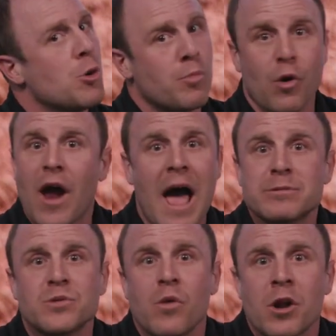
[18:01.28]

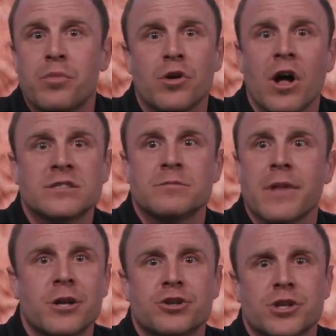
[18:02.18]
Perhaps we want to put on some
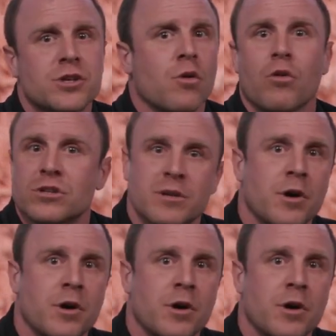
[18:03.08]
nitrogen or some